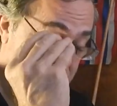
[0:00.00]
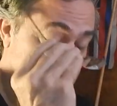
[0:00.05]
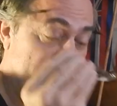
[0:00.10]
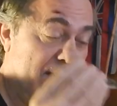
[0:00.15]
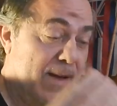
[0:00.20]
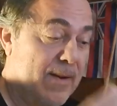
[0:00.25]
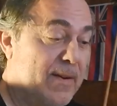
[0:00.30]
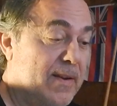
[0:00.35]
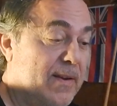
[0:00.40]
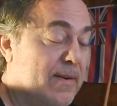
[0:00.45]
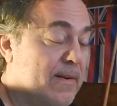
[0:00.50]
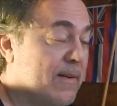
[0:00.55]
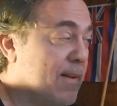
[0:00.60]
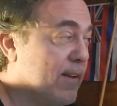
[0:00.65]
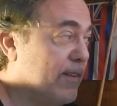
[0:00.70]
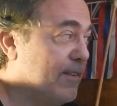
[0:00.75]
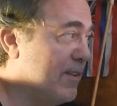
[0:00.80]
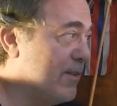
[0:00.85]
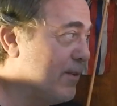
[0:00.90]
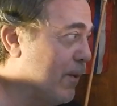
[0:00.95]
Now here,
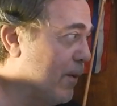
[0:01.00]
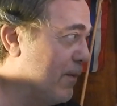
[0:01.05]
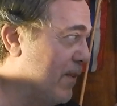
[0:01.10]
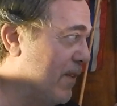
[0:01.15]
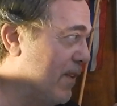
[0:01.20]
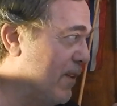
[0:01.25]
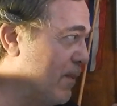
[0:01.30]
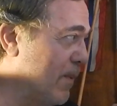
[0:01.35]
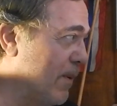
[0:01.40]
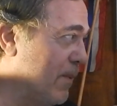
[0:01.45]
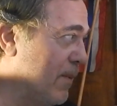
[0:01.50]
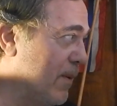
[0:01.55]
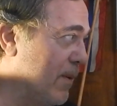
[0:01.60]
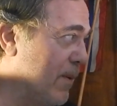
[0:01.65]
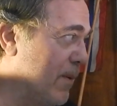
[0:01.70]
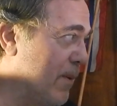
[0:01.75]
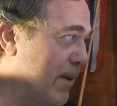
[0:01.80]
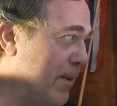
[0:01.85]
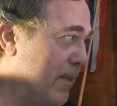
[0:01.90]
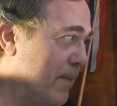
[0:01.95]
I'll just go over this one real
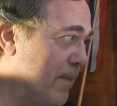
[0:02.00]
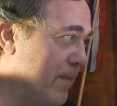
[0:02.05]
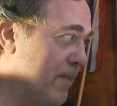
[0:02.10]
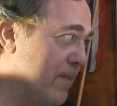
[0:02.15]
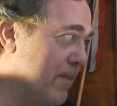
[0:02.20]
quick.